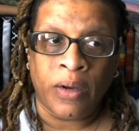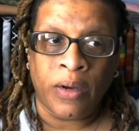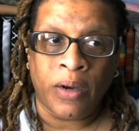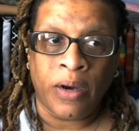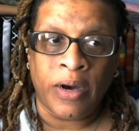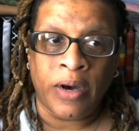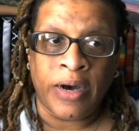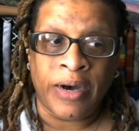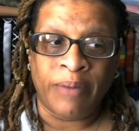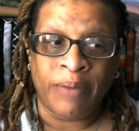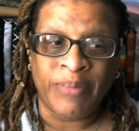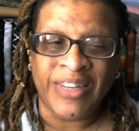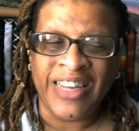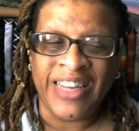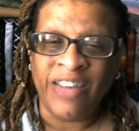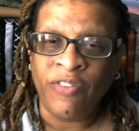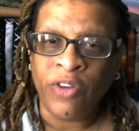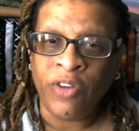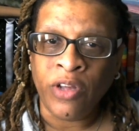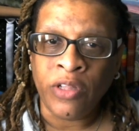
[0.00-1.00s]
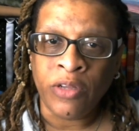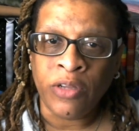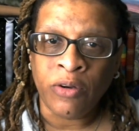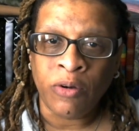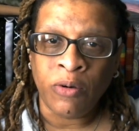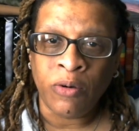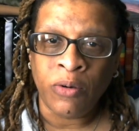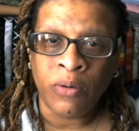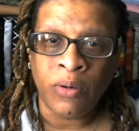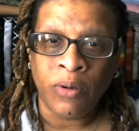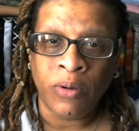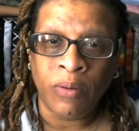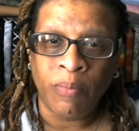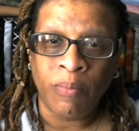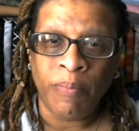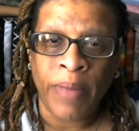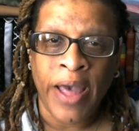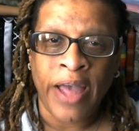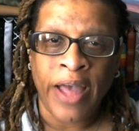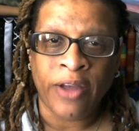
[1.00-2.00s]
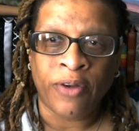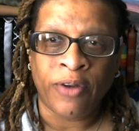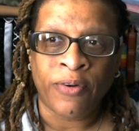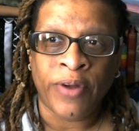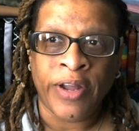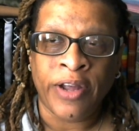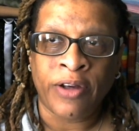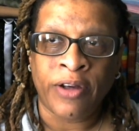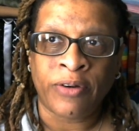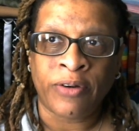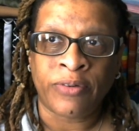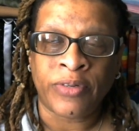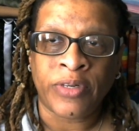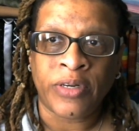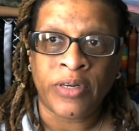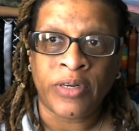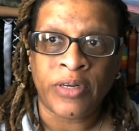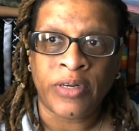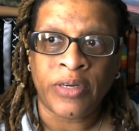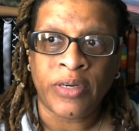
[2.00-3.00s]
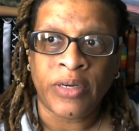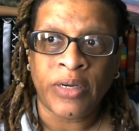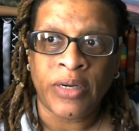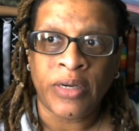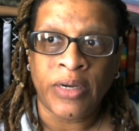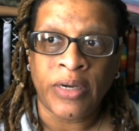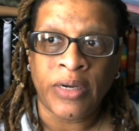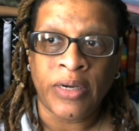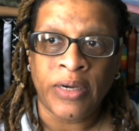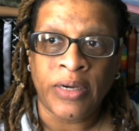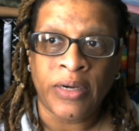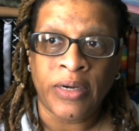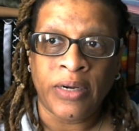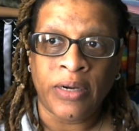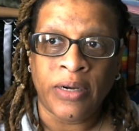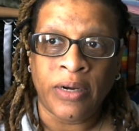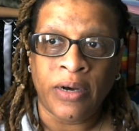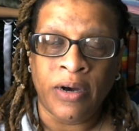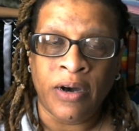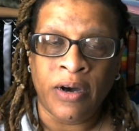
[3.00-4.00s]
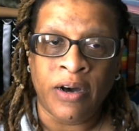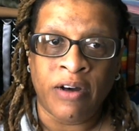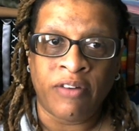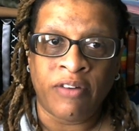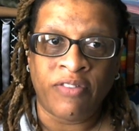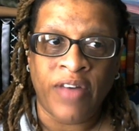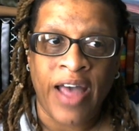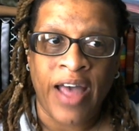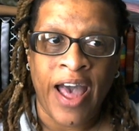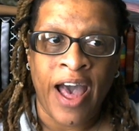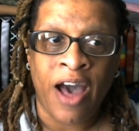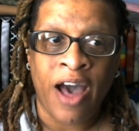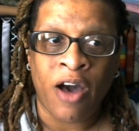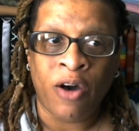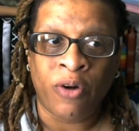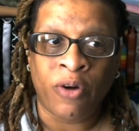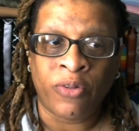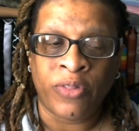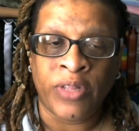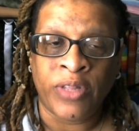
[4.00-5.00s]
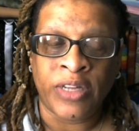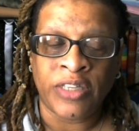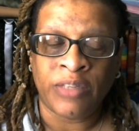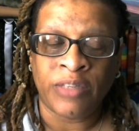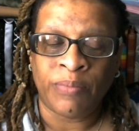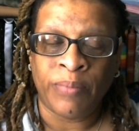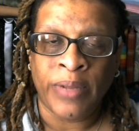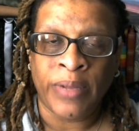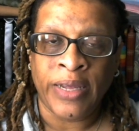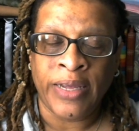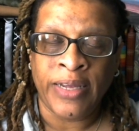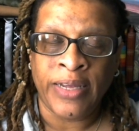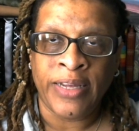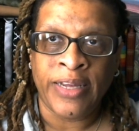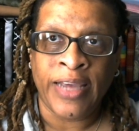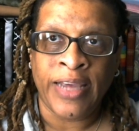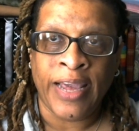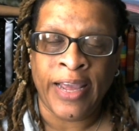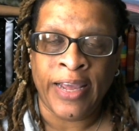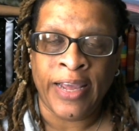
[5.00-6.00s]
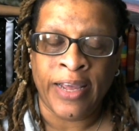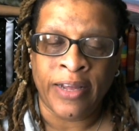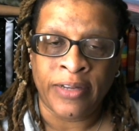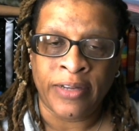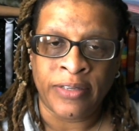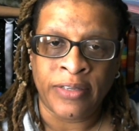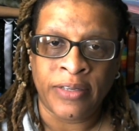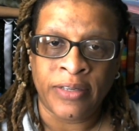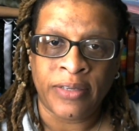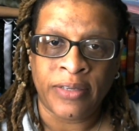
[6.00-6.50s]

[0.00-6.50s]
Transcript: To give you a little background of how this began,